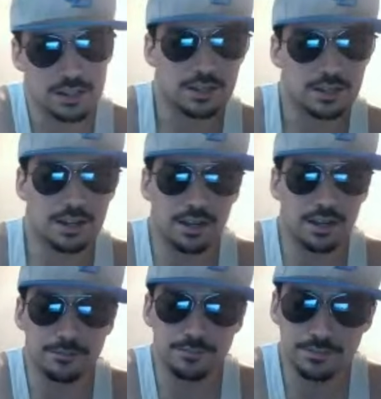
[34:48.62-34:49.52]

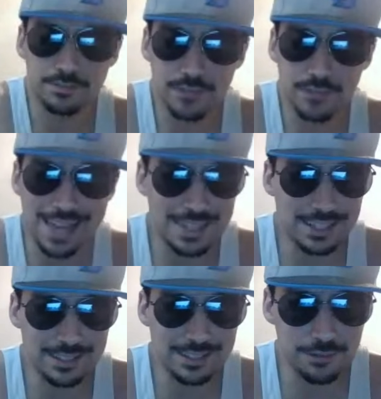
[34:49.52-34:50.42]
I
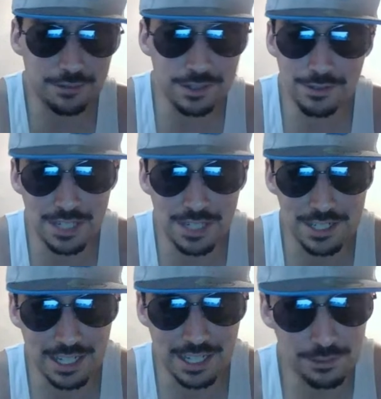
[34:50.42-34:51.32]
think there's a 50-50
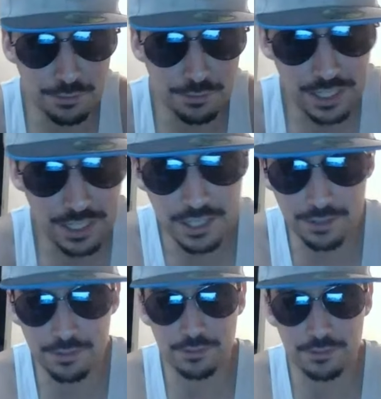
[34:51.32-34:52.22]
chance of finish here
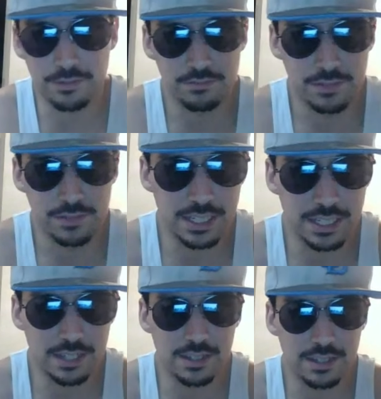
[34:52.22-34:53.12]
from
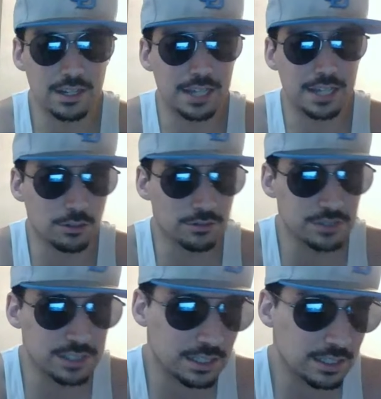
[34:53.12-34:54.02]
Gadelha. I don't
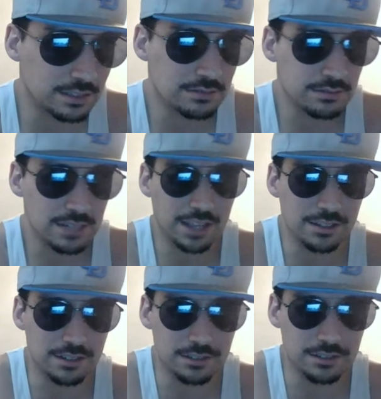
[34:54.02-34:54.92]
see
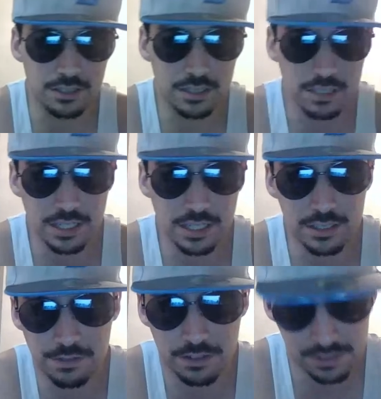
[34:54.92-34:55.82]
Aguilar doing shit as
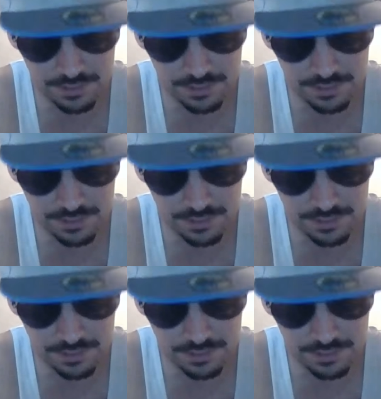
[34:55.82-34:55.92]
far as the